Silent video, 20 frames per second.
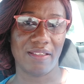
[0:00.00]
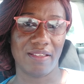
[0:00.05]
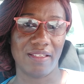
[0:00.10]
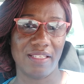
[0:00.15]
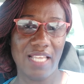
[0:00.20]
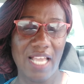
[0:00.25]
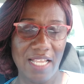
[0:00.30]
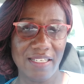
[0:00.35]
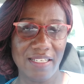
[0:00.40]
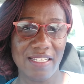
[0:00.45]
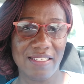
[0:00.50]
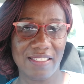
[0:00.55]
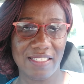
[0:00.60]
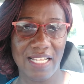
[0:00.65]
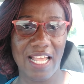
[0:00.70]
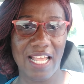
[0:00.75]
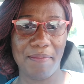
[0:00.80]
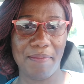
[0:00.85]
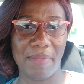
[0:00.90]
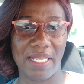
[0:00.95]
You
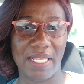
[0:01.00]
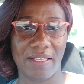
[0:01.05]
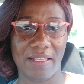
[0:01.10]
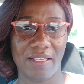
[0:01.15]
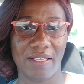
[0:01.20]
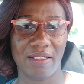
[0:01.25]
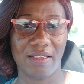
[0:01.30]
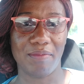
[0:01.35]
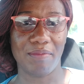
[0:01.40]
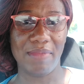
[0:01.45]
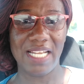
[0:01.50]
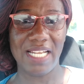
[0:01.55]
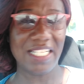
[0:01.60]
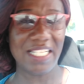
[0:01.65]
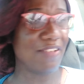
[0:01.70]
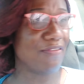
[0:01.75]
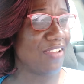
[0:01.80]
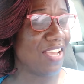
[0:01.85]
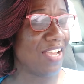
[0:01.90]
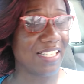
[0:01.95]
understand me?
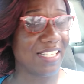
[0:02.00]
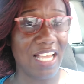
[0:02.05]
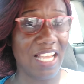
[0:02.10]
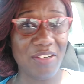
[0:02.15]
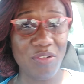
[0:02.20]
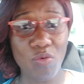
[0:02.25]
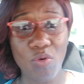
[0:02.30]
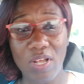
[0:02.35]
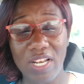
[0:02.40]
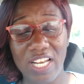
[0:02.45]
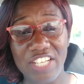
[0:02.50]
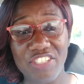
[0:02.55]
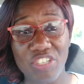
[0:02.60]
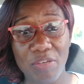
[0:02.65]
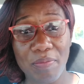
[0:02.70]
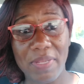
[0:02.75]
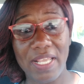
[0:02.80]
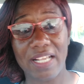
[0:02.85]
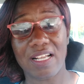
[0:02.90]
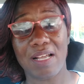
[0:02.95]
Not even I talk the whole of
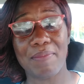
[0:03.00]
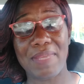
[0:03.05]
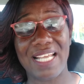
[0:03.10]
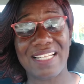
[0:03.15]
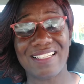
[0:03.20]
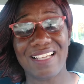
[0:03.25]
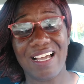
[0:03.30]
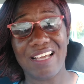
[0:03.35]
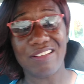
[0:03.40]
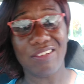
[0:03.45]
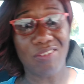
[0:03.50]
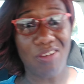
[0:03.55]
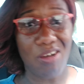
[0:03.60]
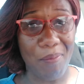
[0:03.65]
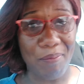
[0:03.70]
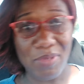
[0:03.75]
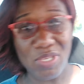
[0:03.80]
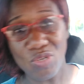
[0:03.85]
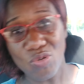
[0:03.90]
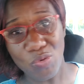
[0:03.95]
Jamaica, me I talk the
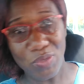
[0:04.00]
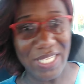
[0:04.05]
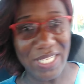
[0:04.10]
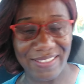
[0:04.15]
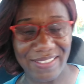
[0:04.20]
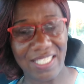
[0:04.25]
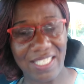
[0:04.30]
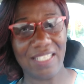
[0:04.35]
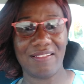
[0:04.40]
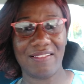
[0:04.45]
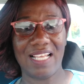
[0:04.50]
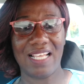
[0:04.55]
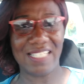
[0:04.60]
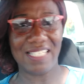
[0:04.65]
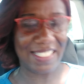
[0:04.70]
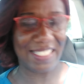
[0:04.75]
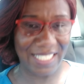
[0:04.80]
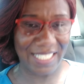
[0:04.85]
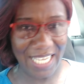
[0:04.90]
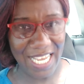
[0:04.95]
community that
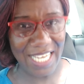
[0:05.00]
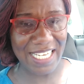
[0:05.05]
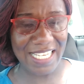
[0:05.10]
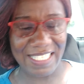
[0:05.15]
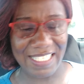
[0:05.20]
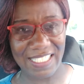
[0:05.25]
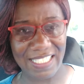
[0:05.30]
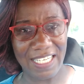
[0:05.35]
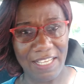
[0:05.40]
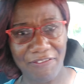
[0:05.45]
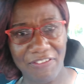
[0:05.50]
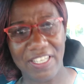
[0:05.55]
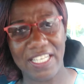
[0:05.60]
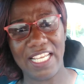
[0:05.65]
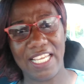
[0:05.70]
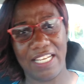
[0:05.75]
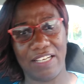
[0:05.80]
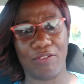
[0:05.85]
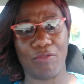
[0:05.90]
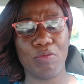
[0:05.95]
this lady is living
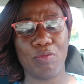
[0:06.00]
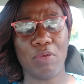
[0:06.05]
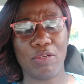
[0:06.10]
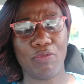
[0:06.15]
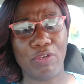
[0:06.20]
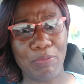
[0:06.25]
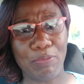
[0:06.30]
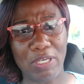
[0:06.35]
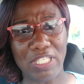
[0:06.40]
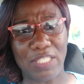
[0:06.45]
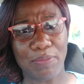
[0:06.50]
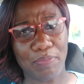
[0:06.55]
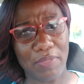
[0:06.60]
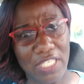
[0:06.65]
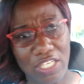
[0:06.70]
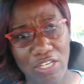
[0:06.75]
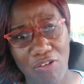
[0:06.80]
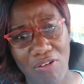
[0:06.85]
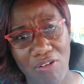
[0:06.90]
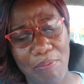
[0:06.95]
in. We must
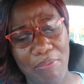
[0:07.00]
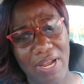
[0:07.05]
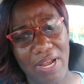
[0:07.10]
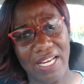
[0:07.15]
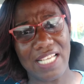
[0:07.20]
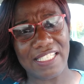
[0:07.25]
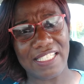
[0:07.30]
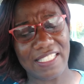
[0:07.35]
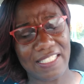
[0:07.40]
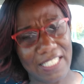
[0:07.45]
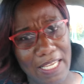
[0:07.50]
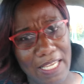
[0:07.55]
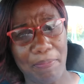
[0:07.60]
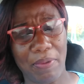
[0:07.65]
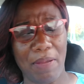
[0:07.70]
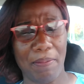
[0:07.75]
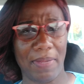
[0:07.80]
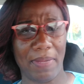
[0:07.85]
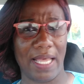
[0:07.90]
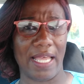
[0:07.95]
be our brother's
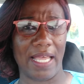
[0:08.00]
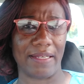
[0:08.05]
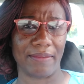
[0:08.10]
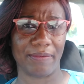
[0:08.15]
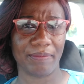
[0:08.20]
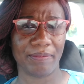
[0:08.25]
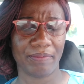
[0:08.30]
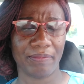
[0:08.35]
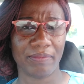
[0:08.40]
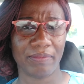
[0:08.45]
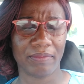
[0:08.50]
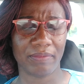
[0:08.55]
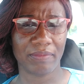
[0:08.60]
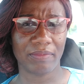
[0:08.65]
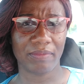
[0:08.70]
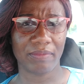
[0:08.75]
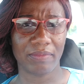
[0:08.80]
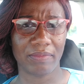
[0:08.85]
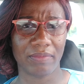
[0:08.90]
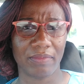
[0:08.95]
keeper, man.
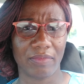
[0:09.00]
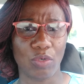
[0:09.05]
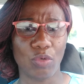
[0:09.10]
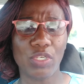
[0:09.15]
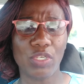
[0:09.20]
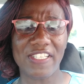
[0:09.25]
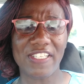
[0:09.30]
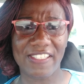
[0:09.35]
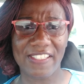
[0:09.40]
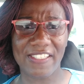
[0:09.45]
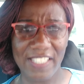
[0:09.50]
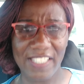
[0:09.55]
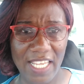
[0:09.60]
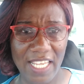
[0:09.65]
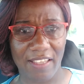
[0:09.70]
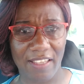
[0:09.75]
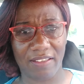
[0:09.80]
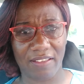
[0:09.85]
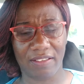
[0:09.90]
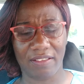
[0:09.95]
Wanna
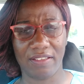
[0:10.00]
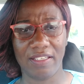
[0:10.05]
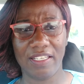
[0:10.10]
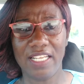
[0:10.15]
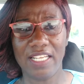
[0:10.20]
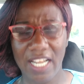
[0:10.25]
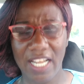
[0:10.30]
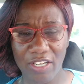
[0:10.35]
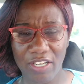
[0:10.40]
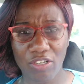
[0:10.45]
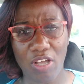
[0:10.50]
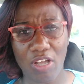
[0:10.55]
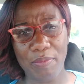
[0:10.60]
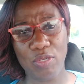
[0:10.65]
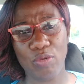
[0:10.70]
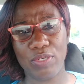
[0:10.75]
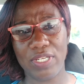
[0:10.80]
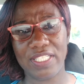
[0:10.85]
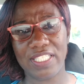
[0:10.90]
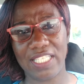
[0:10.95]
see, you know, the
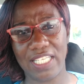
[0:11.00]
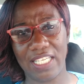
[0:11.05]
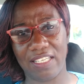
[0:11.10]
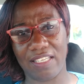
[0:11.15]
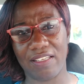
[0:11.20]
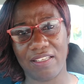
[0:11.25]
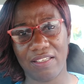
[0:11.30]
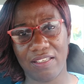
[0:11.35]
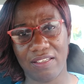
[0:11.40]
community.